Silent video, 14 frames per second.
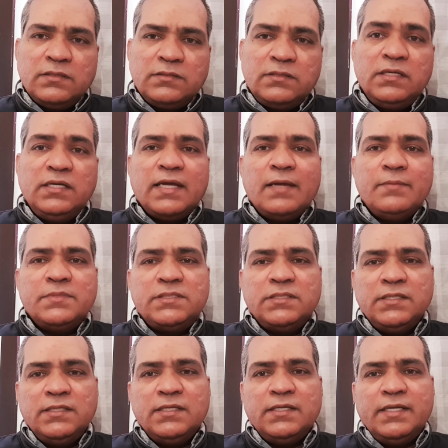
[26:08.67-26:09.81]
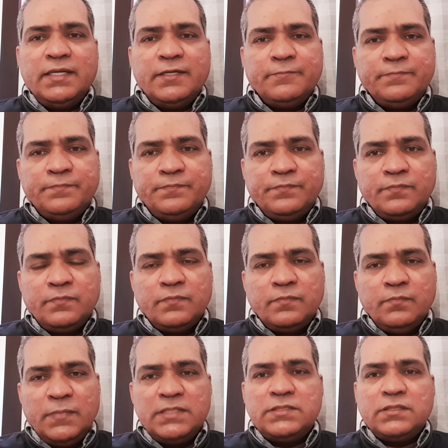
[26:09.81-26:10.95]
three times in a day.
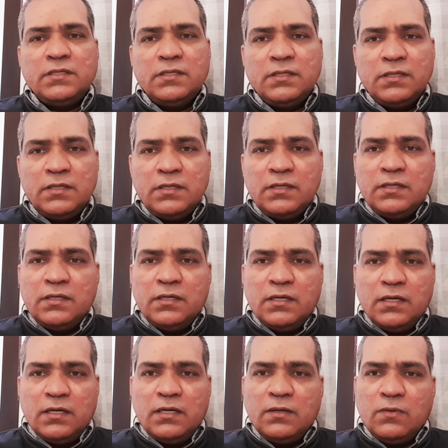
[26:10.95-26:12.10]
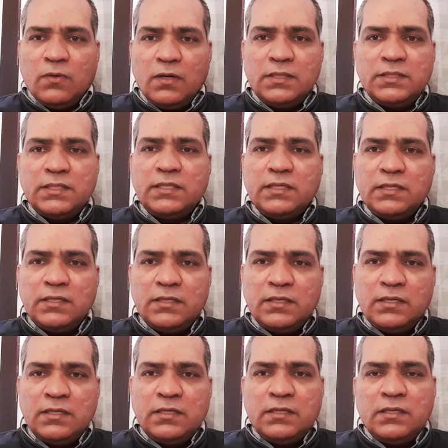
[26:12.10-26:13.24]
Means uh, all the
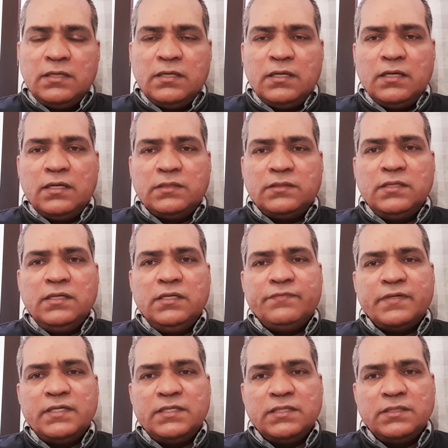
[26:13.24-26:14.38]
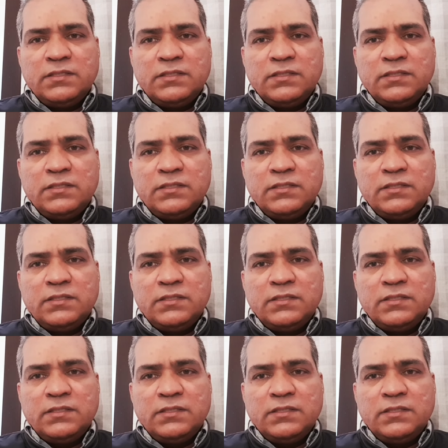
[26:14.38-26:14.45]
uh, three different